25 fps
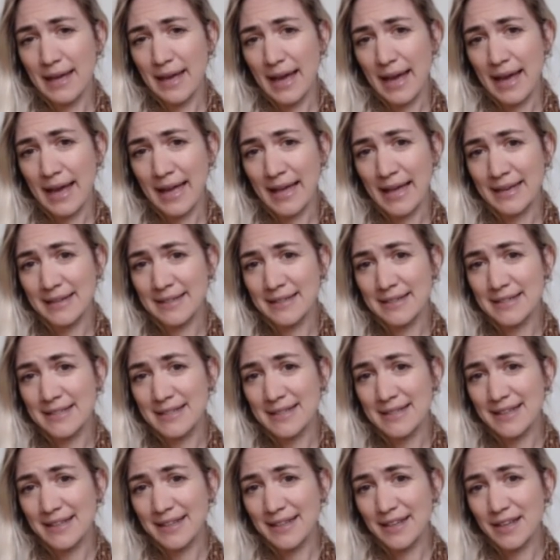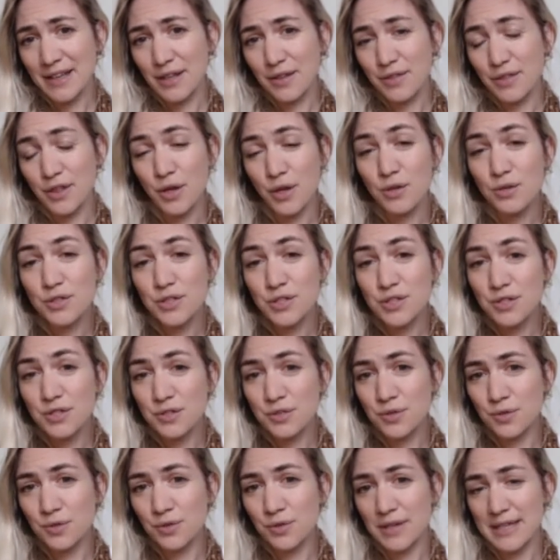And those
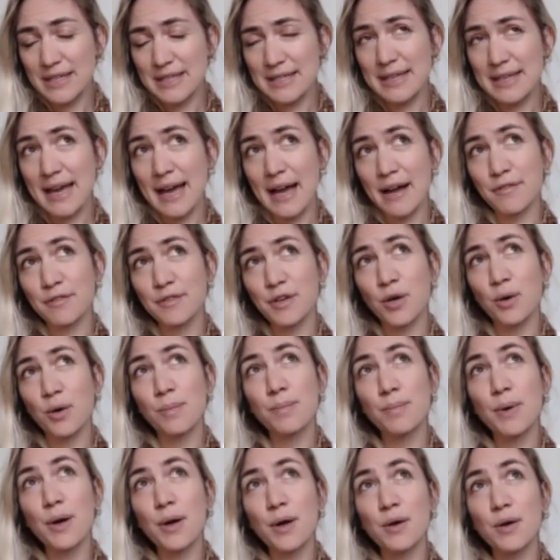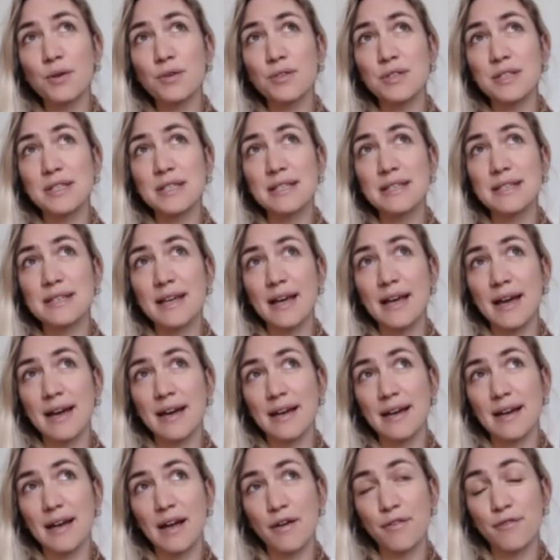stories have composed
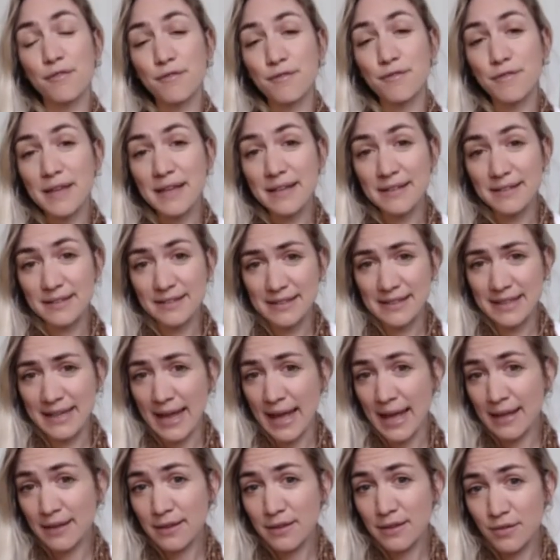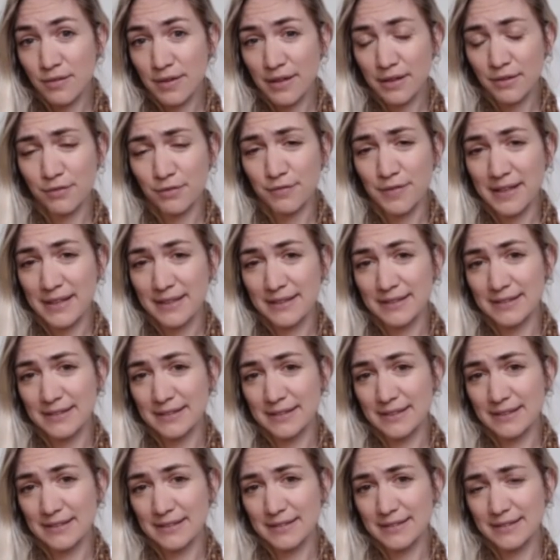a field, an etheric field,
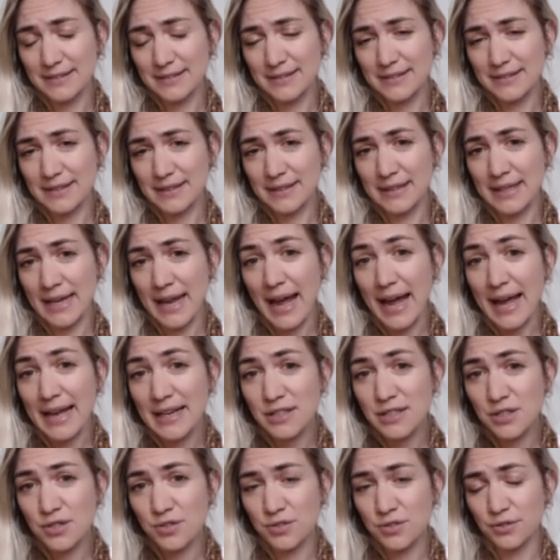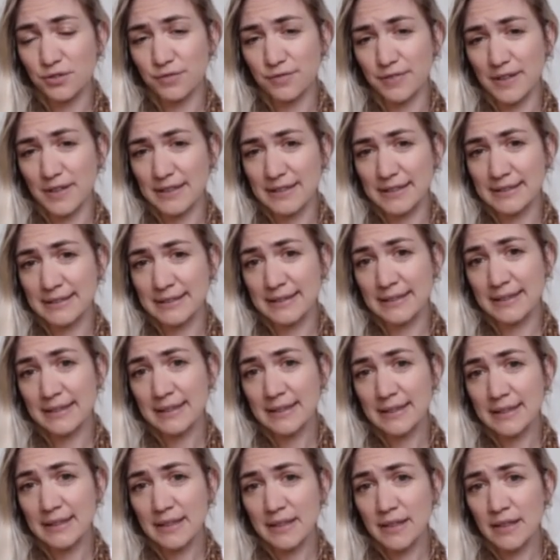an astral field
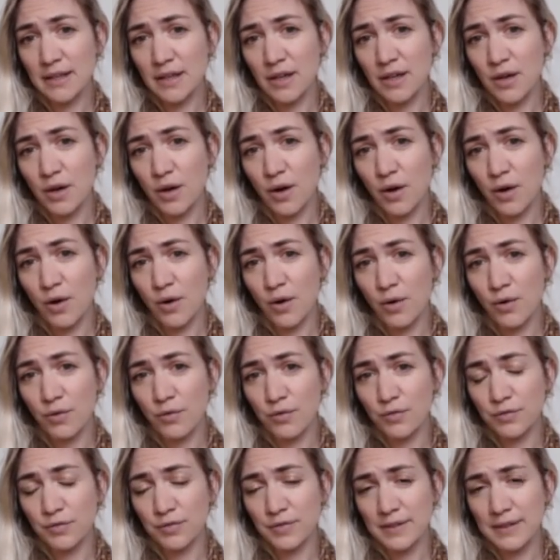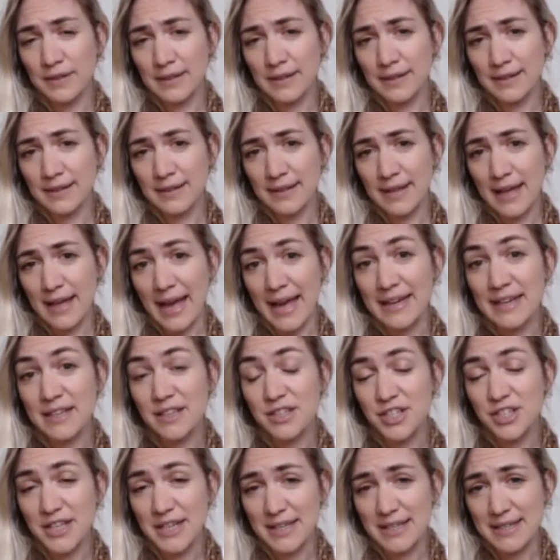of
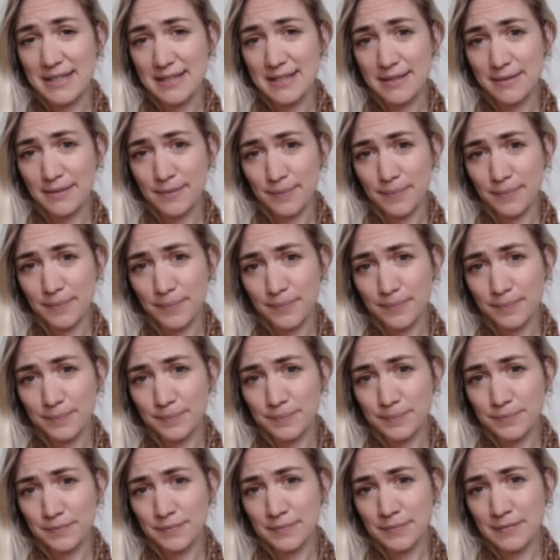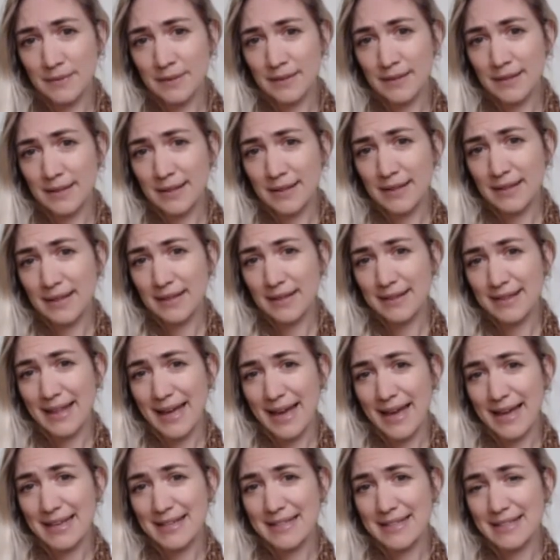energies
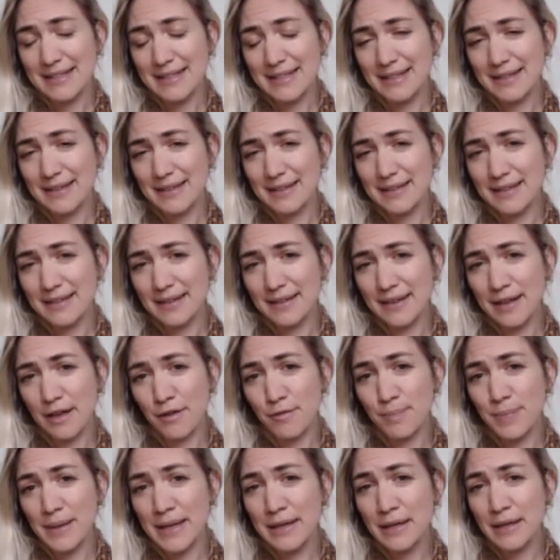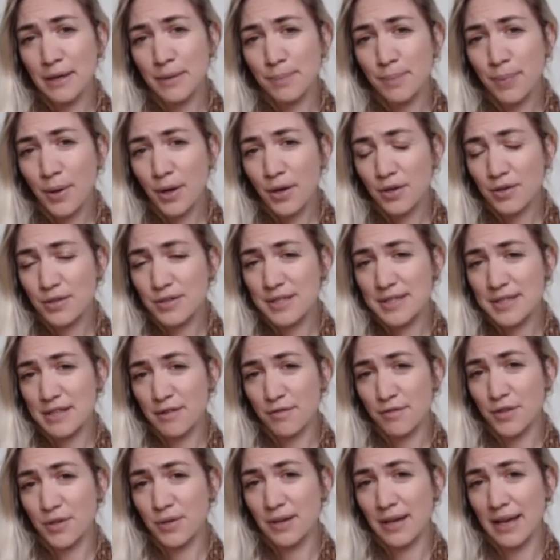that have been composed,
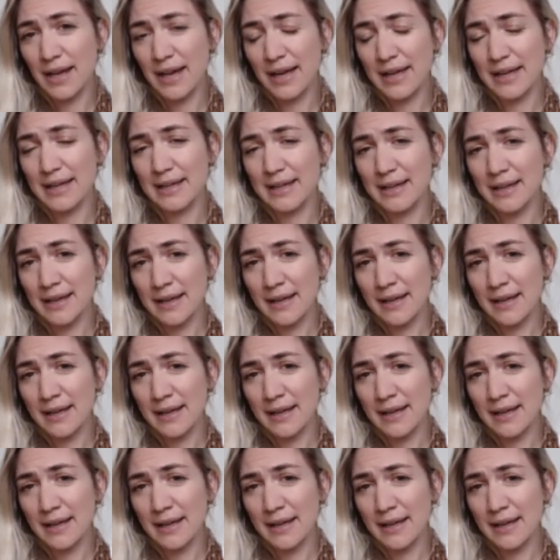if you like,